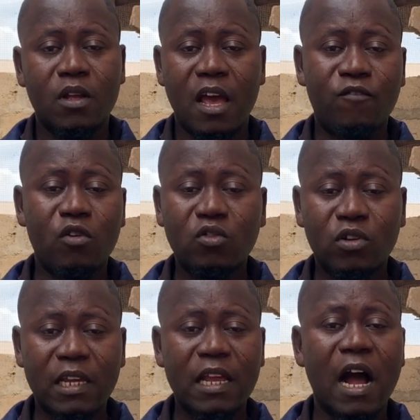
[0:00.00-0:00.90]
If you want to
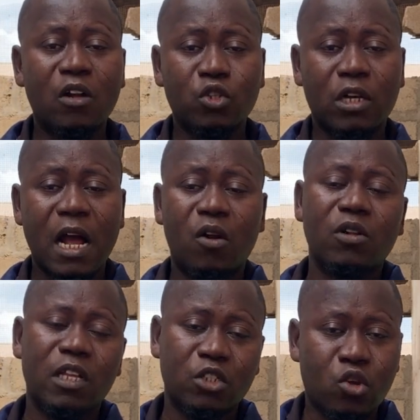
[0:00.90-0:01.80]
learn how to
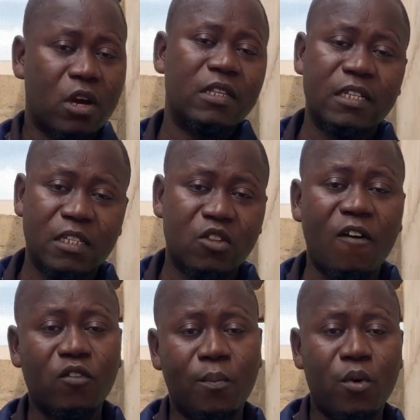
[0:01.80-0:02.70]
calculate the stocking density
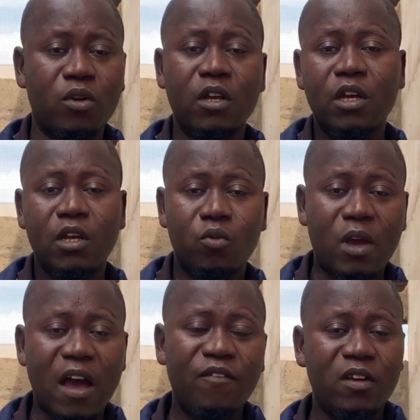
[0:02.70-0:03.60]
of your pond, we
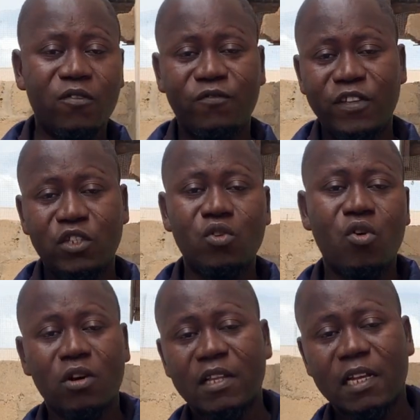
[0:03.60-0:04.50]
have a video
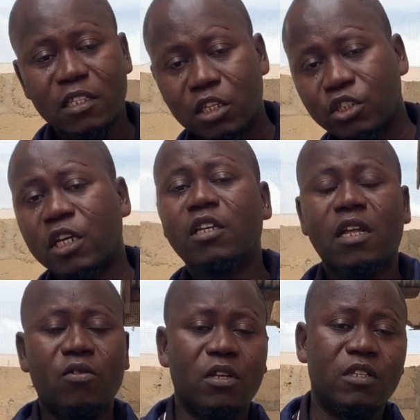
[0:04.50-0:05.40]
on that. Check it
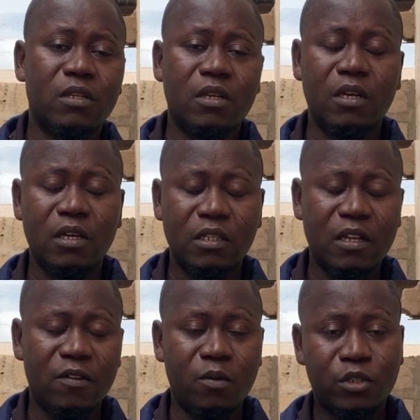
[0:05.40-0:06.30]
out in
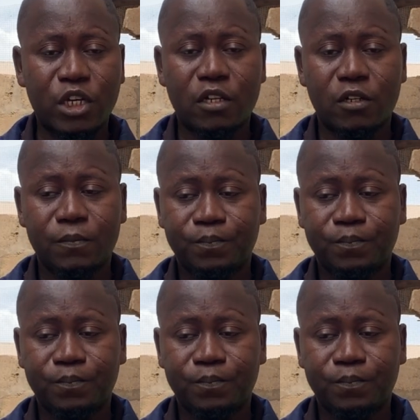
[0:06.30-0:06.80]
the channel.